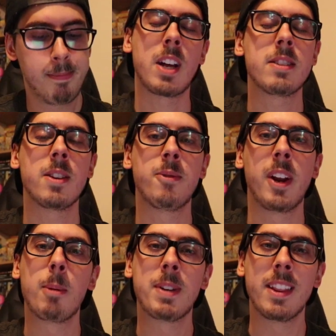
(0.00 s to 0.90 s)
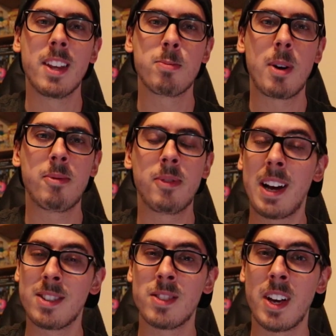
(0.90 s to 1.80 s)
So that's it for the update this month.
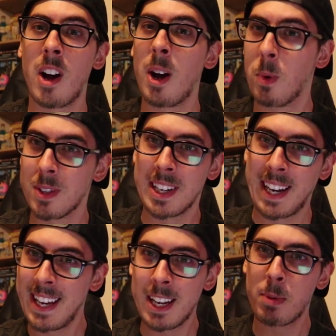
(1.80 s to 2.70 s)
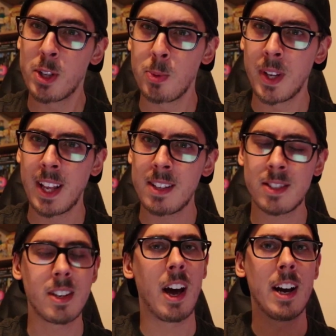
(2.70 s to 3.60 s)
As I said, I was late in producing
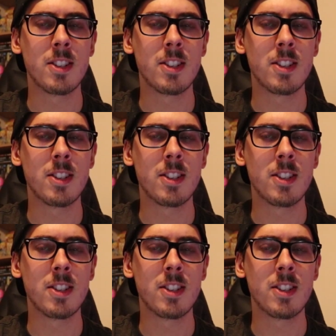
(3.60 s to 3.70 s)
this,